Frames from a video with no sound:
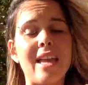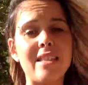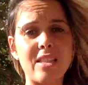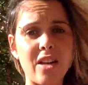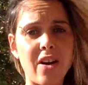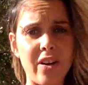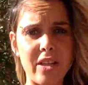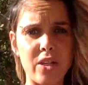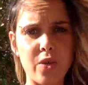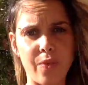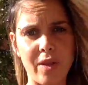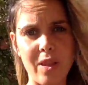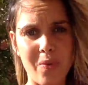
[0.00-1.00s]
and starting to
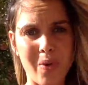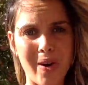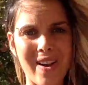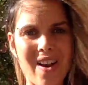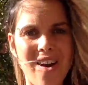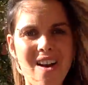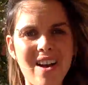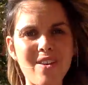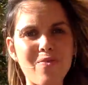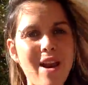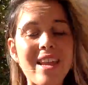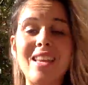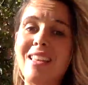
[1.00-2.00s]
really work on
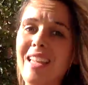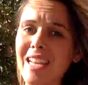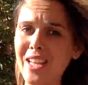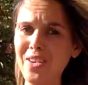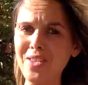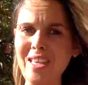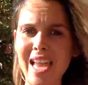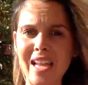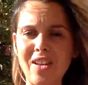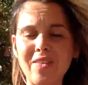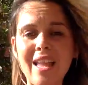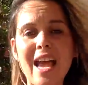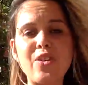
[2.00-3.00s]
regulating your
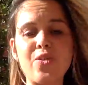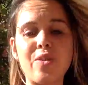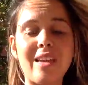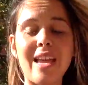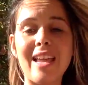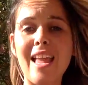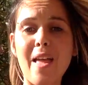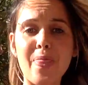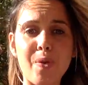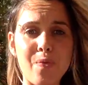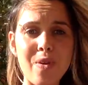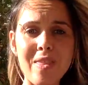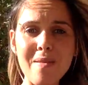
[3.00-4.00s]
cycle naturally. Again,
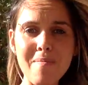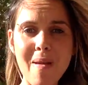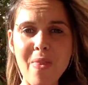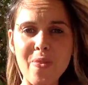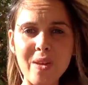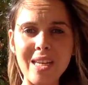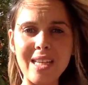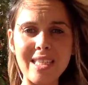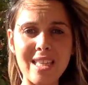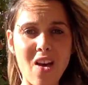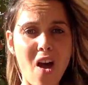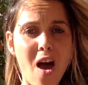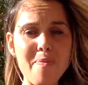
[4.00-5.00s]
the rhythm method is
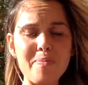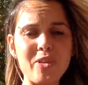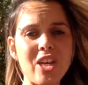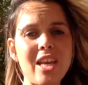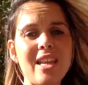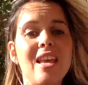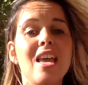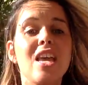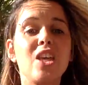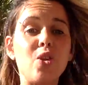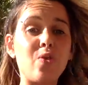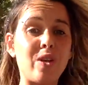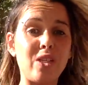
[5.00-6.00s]
an option.
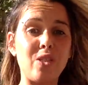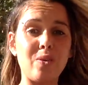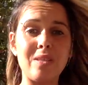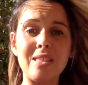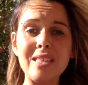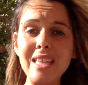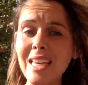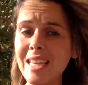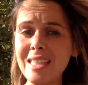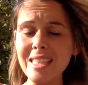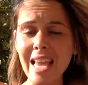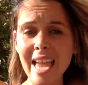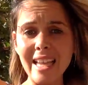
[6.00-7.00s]
You could do seed
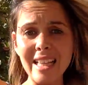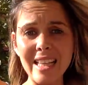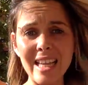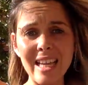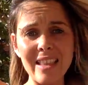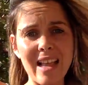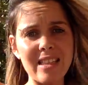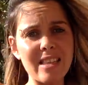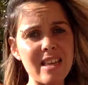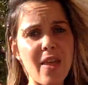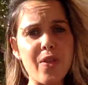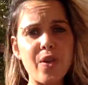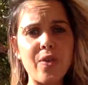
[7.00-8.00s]
cycling. That's
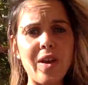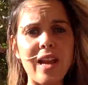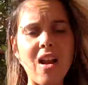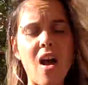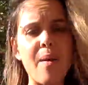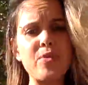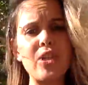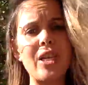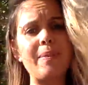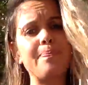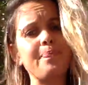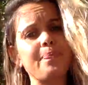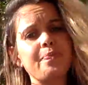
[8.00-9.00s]
another great
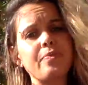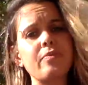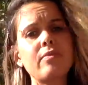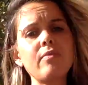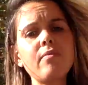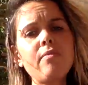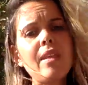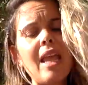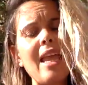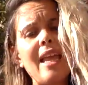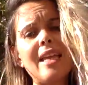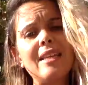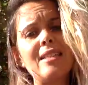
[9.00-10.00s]
option.
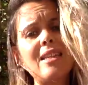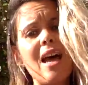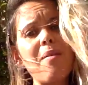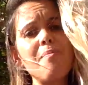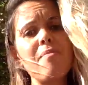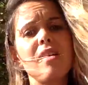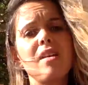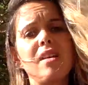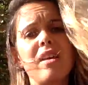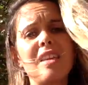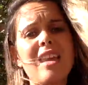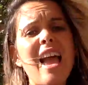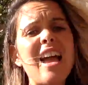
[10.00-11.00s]
And
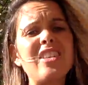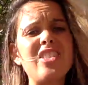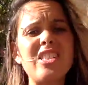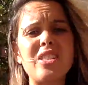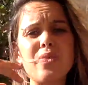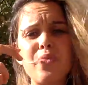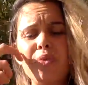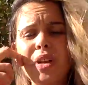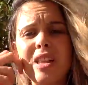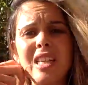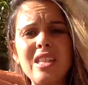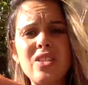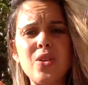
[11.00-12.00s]
just
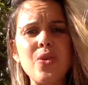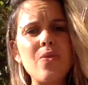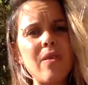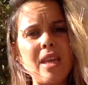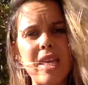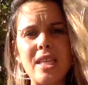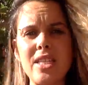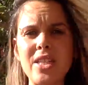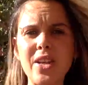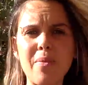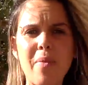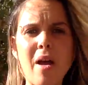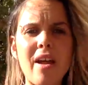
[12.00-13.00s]
really tune into
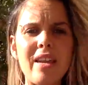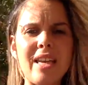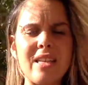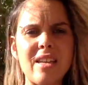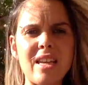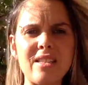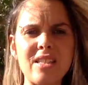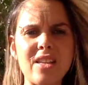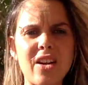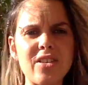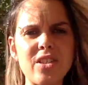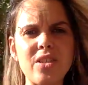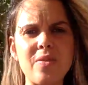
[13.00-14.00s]
your body and
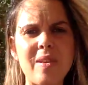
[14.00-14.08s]
start to